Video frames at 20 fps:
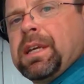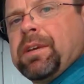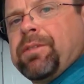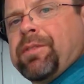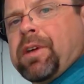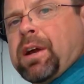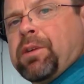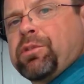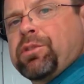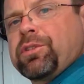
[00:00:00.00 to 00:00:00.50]
If
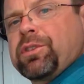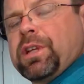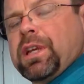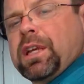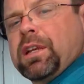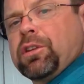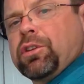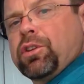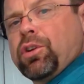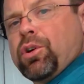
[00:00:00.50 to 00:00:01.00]
I was to
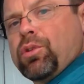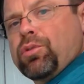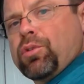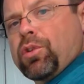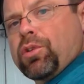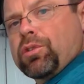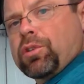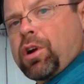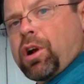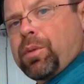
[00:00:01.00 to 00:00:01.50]
get low
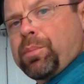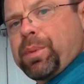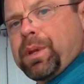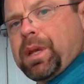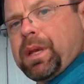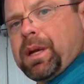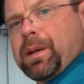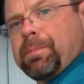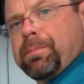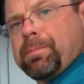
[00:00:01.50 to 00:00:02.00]
rotor
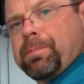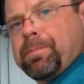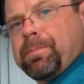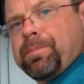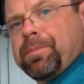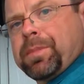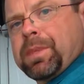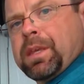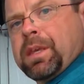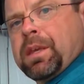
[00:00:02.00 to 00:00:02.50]
RPM,
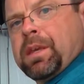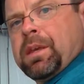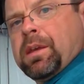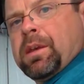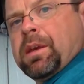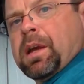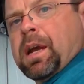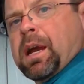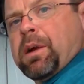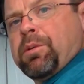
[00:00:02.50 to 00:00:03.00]

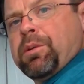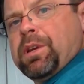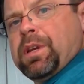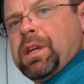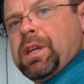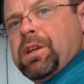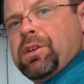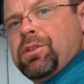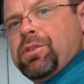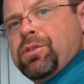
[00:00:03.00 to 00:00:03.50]
I would
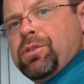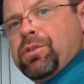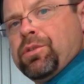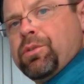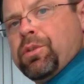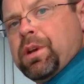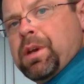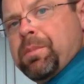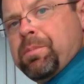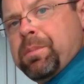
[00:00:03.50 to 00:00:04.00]
need
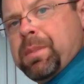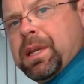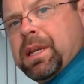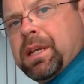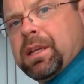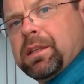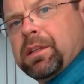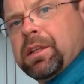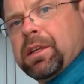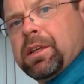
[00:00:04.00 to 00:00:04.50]
to
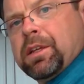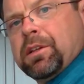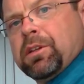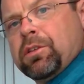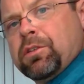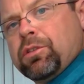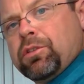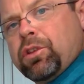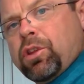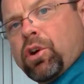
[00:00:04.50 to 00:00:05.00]
immediately
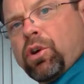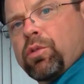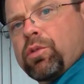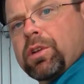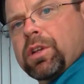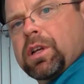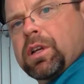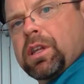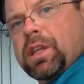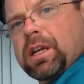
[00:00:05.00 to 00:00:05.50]
lower
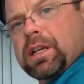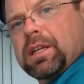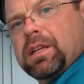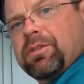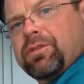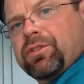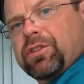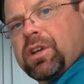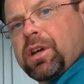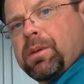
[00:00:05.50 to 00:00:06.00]
the
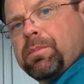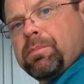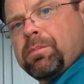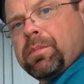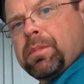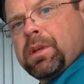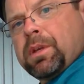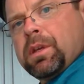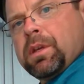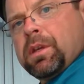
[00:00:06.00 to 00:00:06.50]
collective some
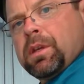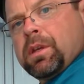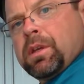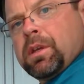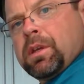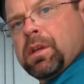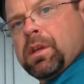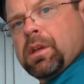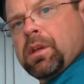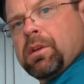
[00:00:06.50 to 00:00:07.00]

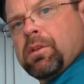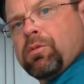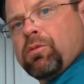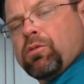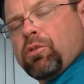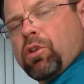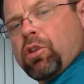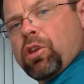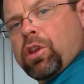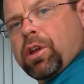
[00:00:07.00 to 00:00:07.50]
and
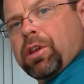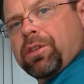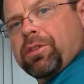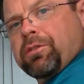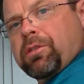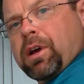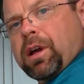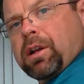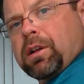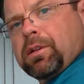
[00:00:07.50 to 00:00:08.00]
roll on
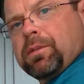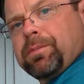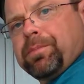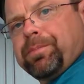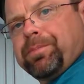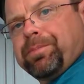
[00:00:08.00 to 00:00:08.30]
throttle.